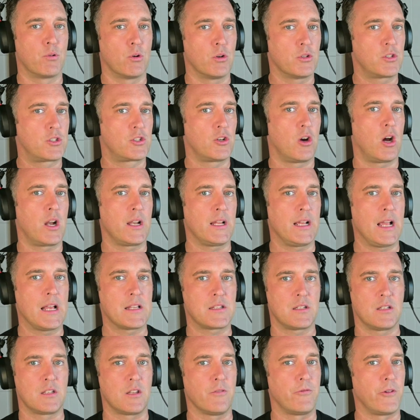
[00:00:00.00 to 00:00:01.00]
broadsiding
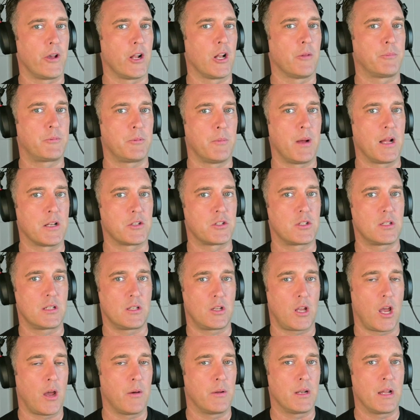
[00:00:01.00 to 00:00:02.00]
hasn't developed
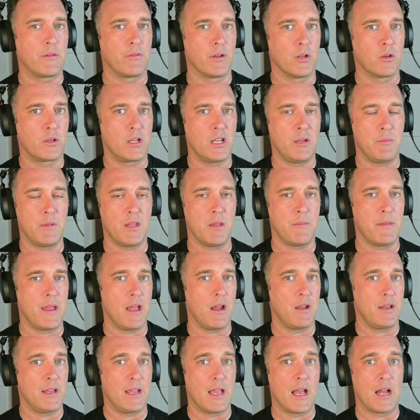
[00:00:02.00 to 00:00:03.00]
much. Go and have a look at him in the
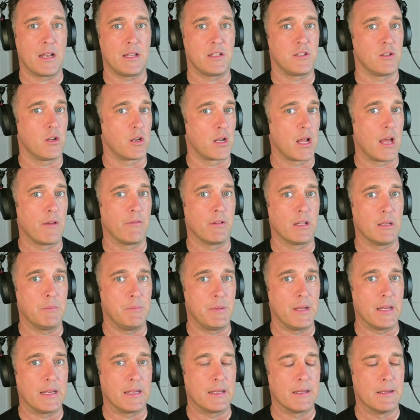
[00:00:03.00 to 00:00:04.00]
mounting yard. He's not overly
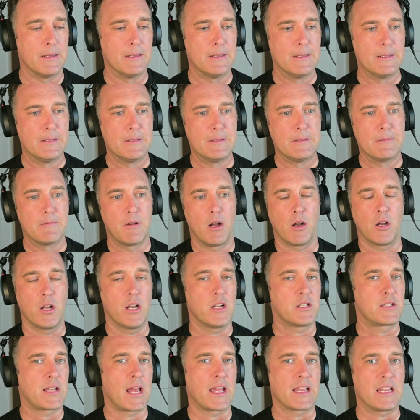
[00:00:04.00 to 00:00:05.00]
big. I'm
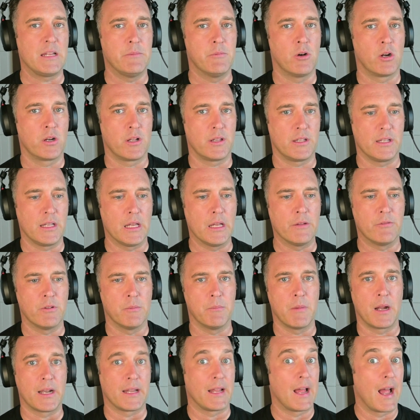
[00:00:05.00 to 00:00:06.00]
going to take him on at the
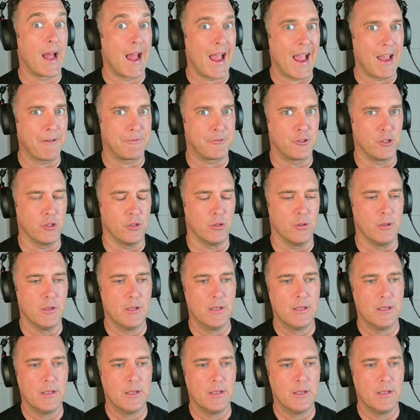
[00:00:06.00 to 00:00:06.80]
even money. I have to.